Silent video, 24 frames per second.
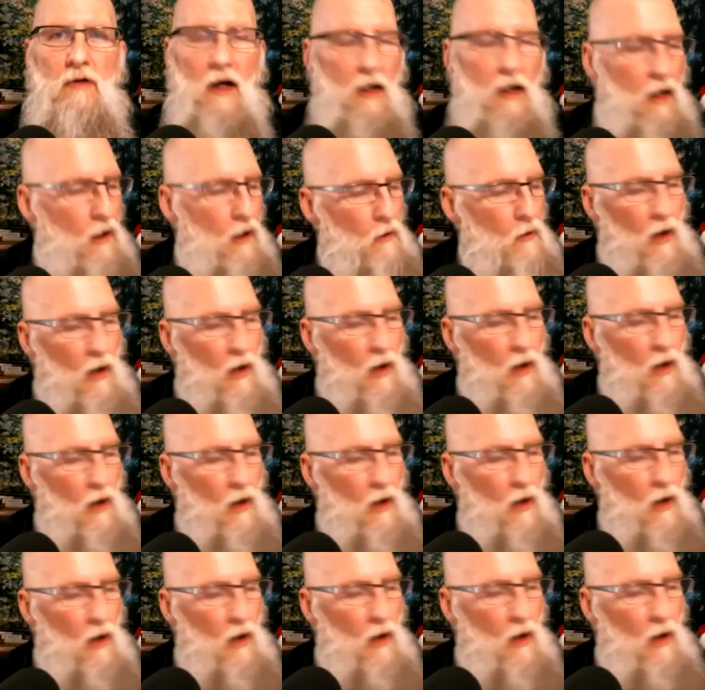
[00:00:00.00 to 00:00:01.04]
I
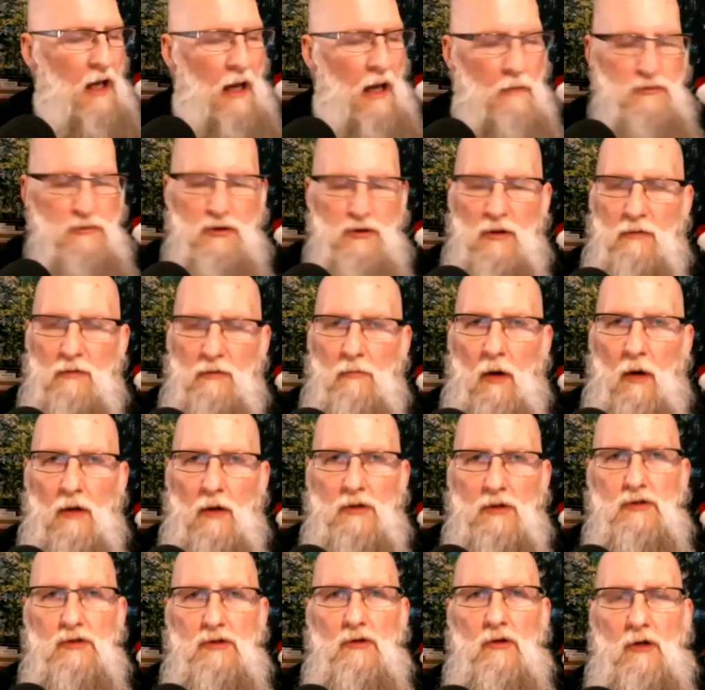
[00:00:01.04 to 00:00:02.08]
absolutely
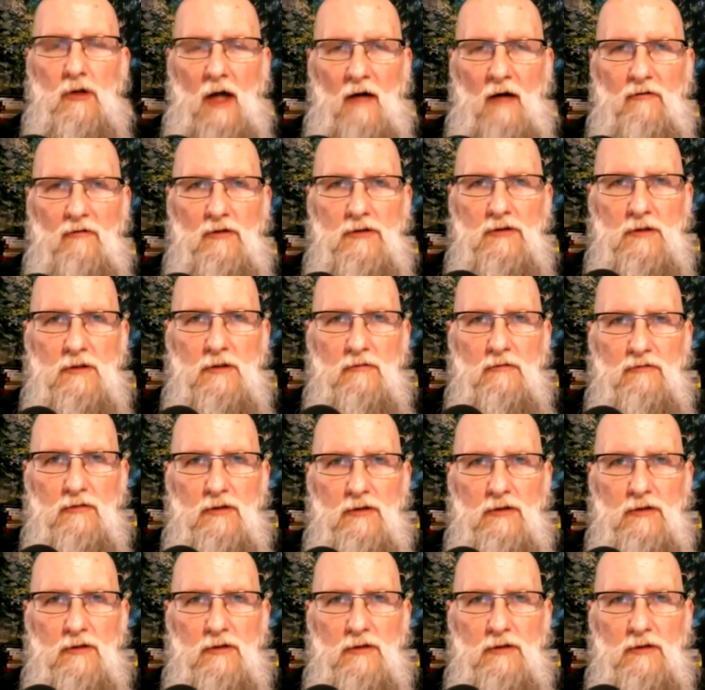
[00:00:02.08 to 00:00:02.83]
admonish you to look after yourself